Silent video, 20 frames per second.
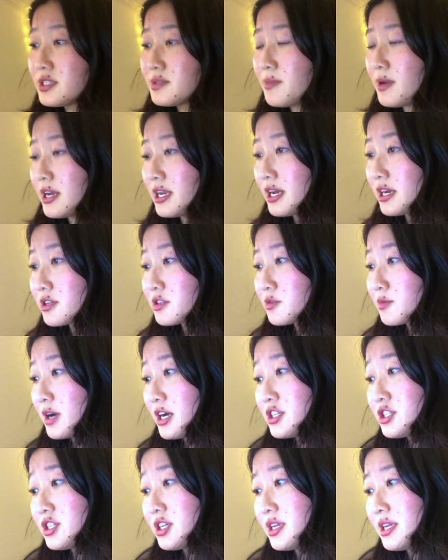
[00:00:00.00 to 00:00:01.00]
My next
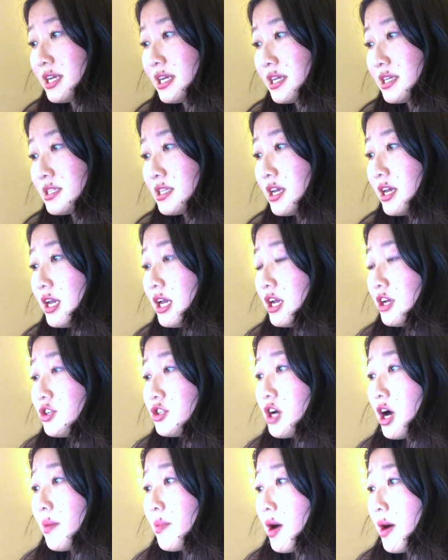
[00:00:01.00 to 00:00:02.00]
question is
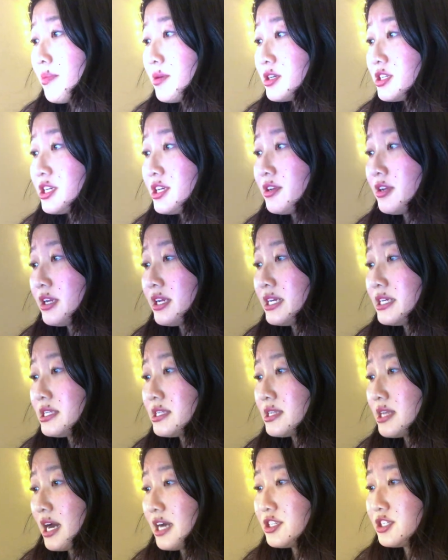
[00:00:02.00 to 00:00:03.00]
job opportunities
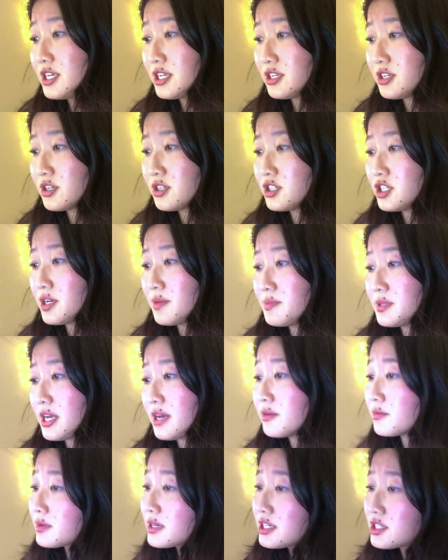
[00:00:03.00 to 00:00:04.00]
slash internships
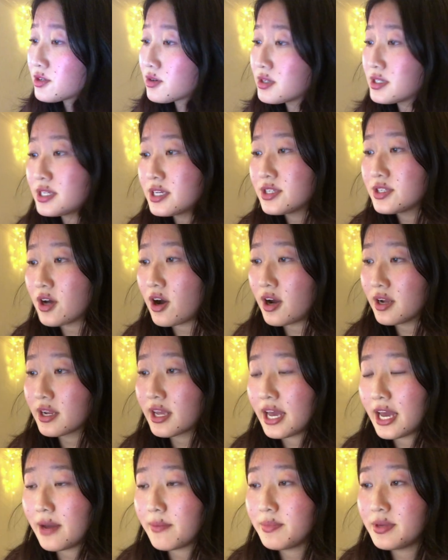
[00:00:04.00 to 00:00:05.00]
and resources on
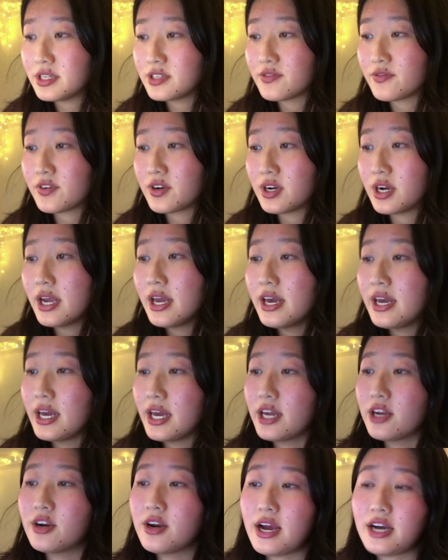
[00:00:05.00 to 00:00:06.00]
campus for
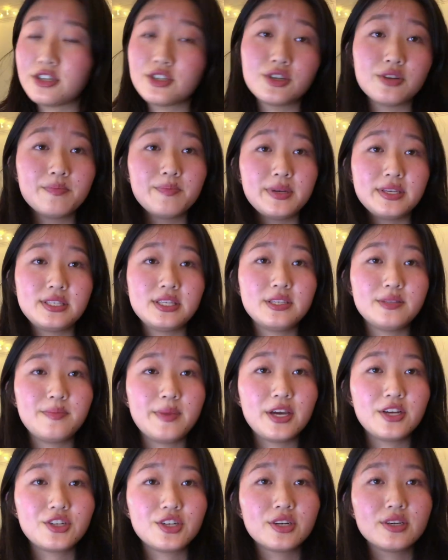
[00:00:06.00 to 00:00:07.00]
international business
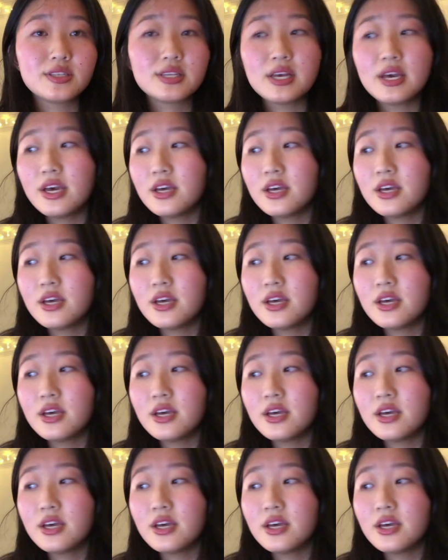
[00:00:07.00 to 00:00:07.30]
majors.